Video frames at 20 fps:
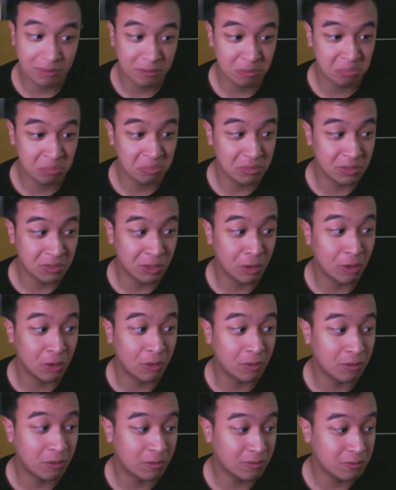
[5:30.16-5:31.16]
the
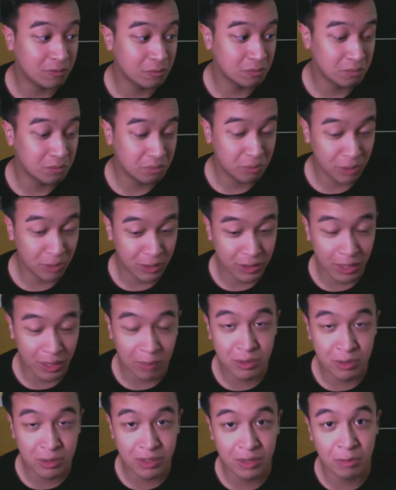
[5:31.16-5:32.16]

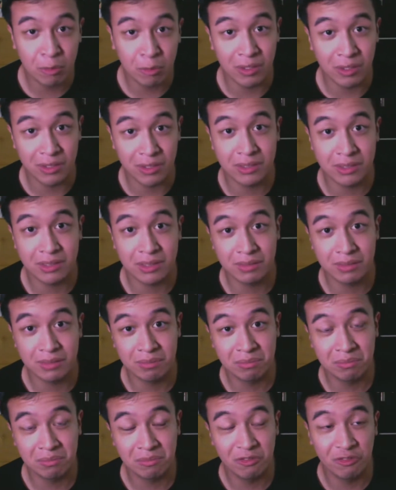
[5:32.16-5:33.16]
reception was
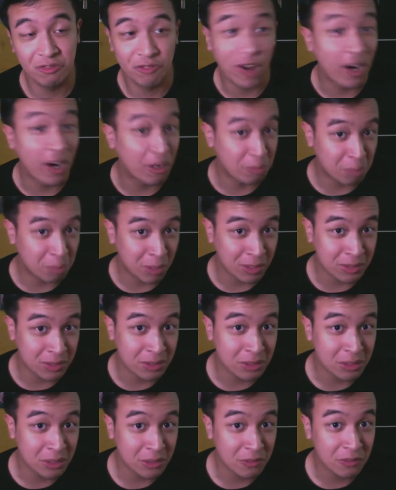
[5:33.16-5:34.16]
very
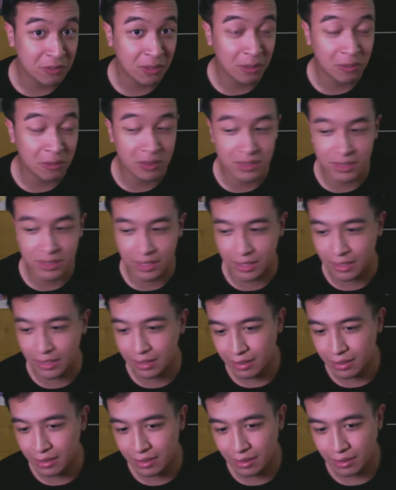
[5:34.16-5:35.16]
positive, I would say.
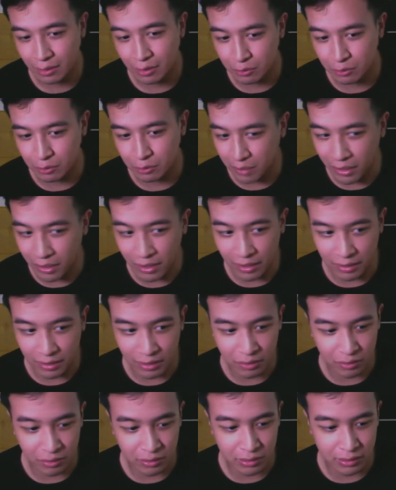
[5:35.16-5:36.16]
There was barely any
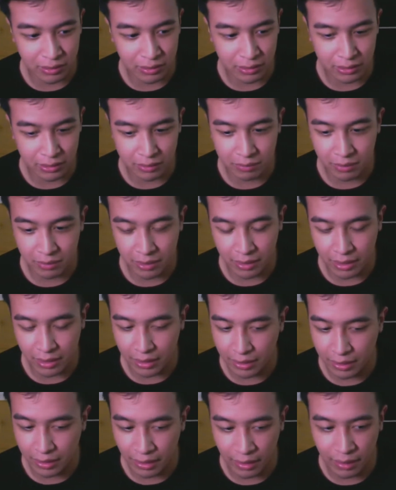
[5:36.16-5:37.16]
criticism, and I
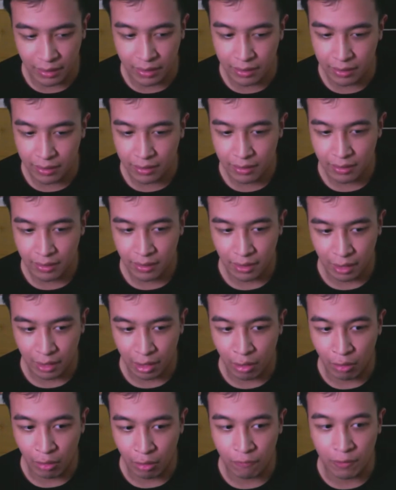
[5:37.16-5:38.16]
think a
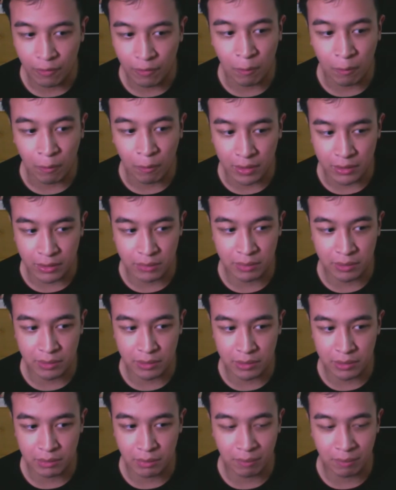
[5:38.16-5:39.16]
lot of it was
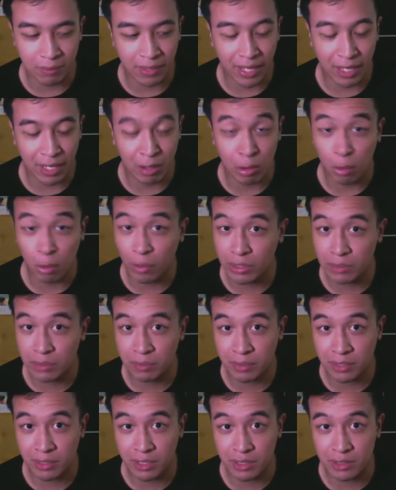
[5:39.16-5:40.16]
because people had no
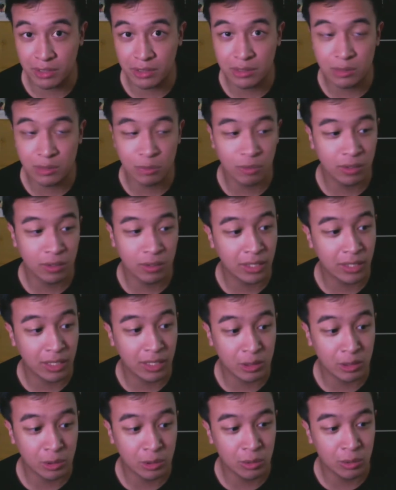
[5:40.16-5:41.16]
expectations, one, and
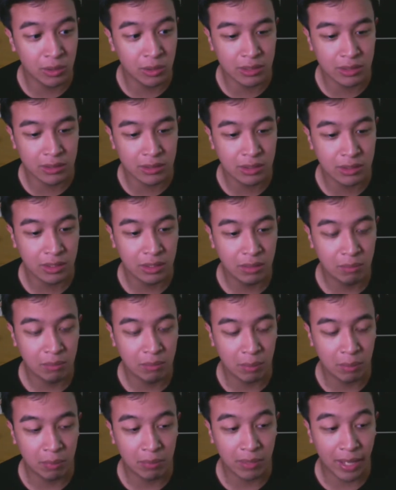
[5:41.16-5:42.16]
two is
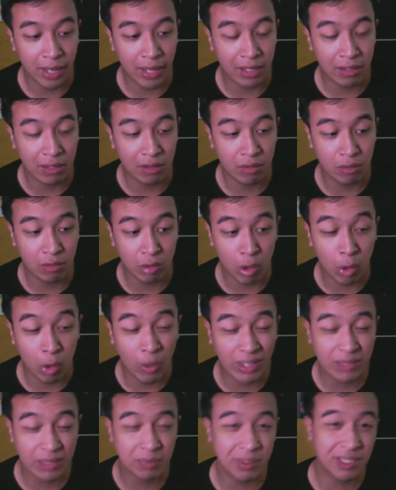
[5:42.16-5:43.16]
people had low
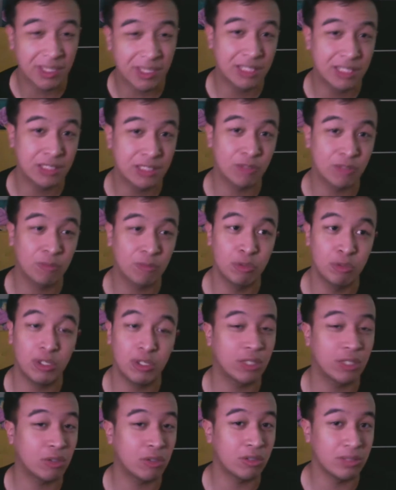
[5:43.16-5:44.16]
expectations of Brunei
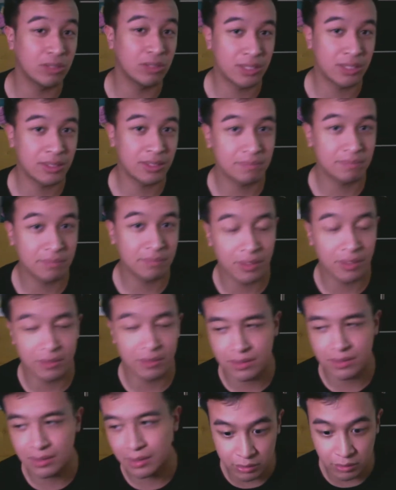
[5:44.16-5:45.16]
content, I would
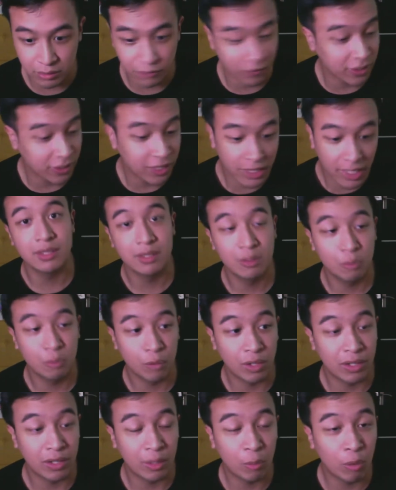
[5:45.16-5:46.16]
say. And again,
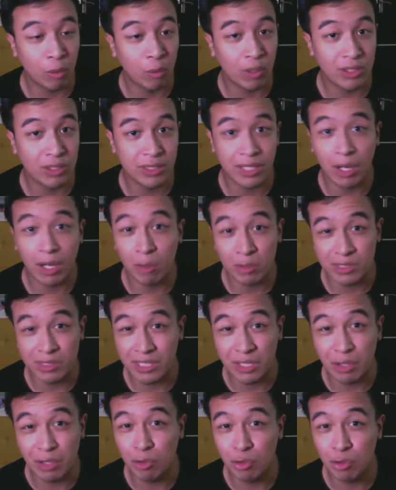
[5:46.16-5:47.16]
when they were watching, I was in
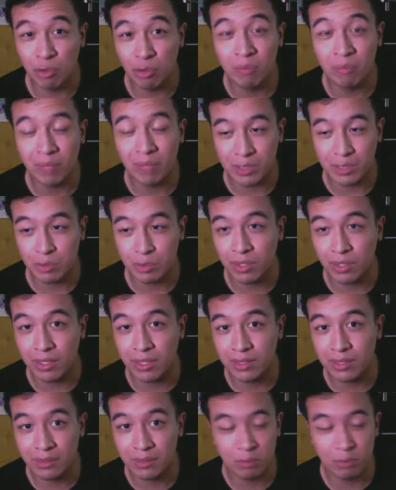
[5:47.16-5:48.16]
the room as well
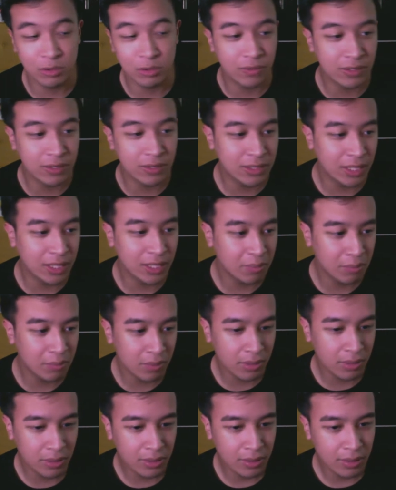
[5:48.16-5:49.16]
most of the time.
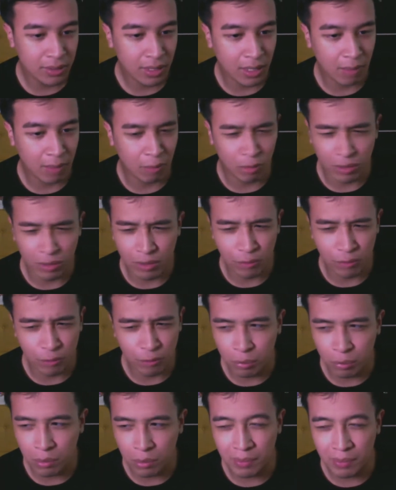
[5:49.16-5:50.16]
Only a few
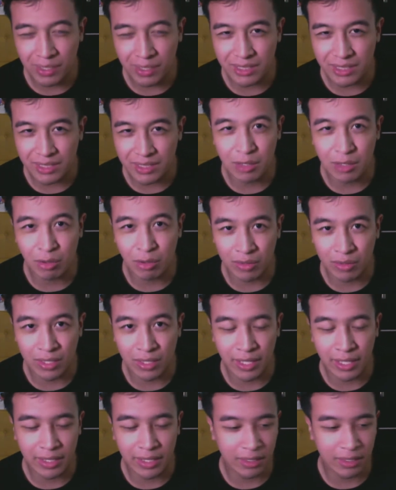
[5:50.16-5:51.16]
people I sent it
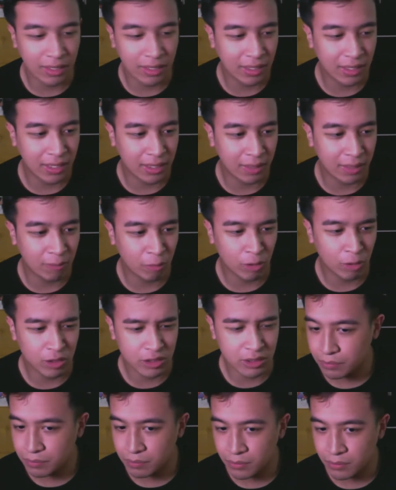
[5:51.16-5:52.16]
online and let them watch
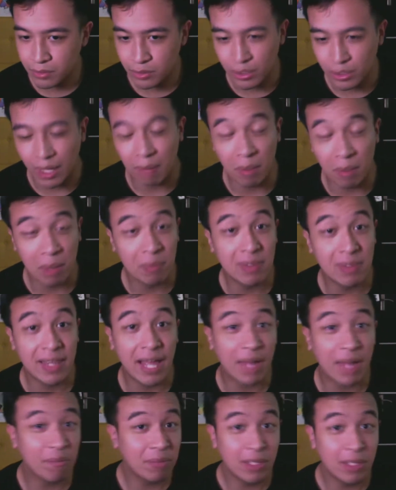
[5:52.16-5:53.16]
it. So yeah, maybe
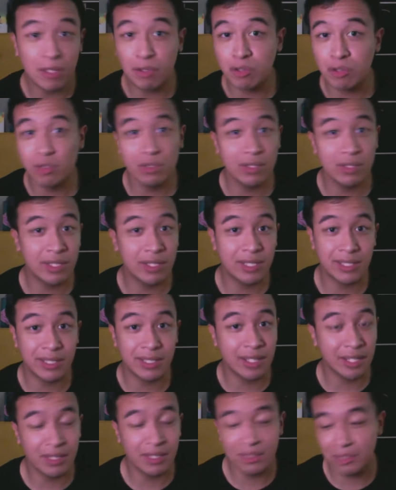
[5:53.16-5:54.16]
that played a role
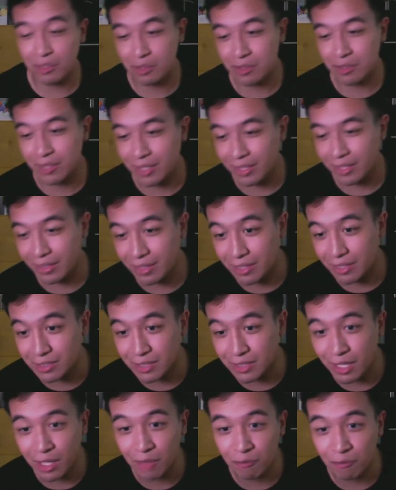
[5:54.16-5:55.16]
again. I think it's
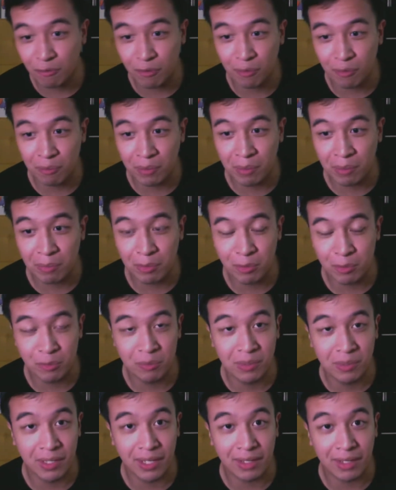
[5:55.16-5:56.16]
hard for people to be
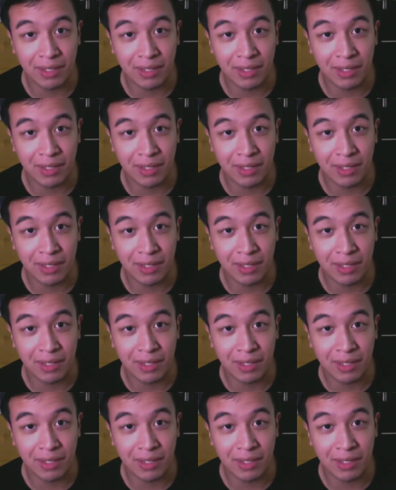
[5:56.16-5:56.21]
like,